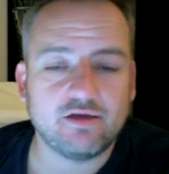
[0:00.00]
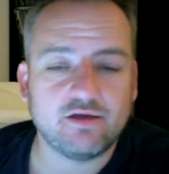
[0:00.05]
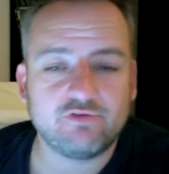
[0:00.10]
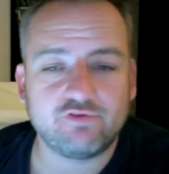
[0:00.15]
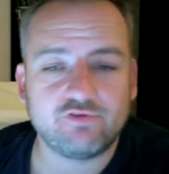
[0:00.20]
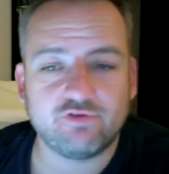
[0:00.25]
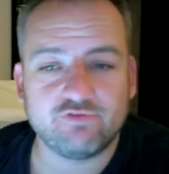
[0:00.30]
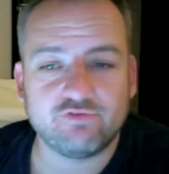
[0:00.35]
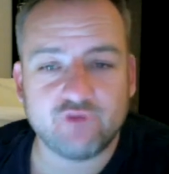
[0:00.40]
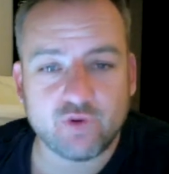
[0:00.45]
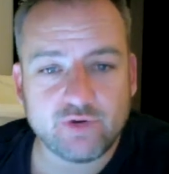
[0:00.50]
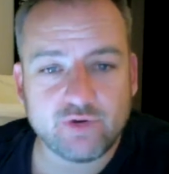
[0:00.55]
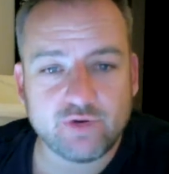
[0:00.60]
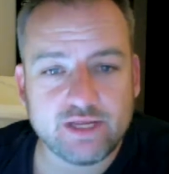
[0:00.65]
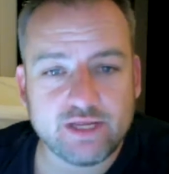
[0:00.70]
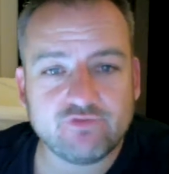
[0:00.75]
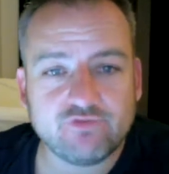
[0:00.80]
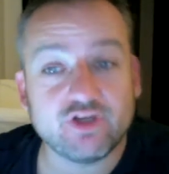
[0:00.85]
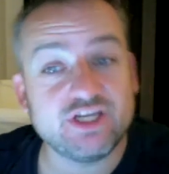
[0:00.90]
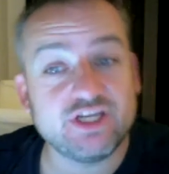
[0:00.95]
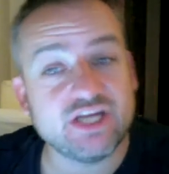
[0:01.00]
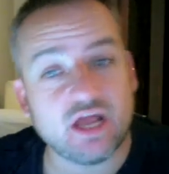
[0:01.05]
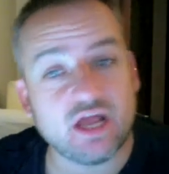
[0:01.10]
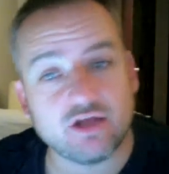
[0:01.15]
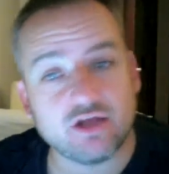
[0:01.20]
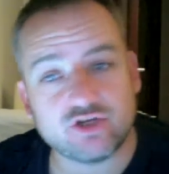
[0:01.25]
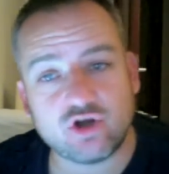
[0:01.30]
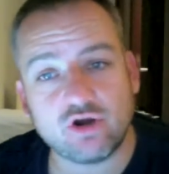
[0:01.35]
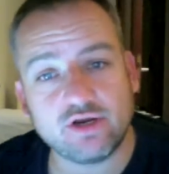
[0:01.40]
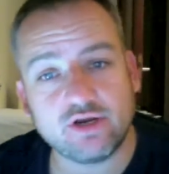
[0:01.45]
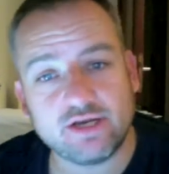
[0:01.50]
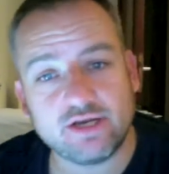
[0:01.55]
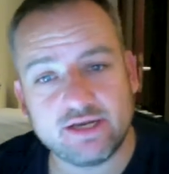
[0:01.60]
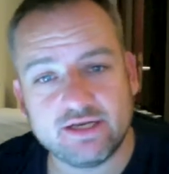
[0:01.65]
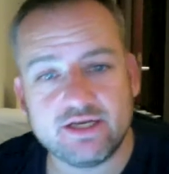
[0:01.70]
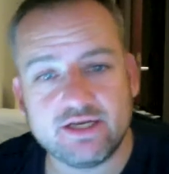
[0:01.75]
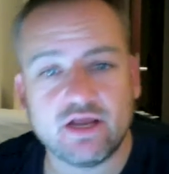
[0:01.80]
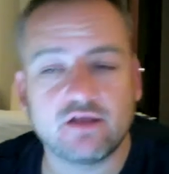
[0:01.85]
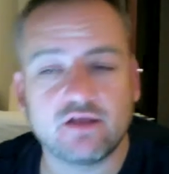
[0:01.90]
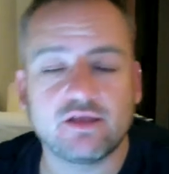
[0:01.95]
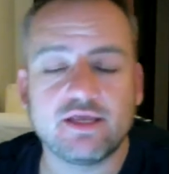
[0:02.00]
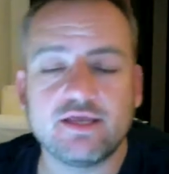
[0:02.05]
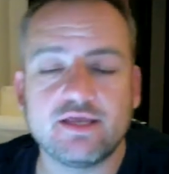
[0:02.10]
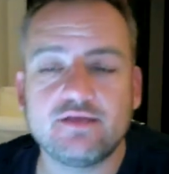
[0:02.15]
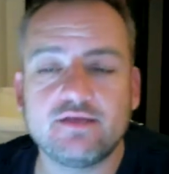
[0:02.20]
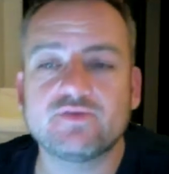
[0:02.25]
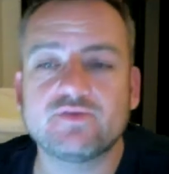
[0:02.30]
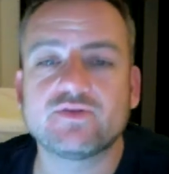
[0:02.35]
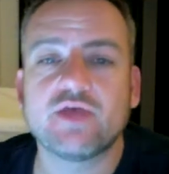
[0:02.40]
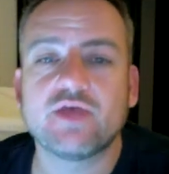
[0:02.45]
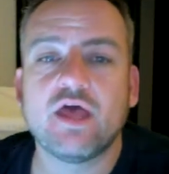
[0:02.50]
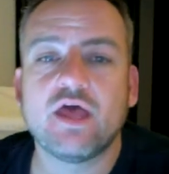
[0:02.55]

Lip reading: for voting for targeted young kids,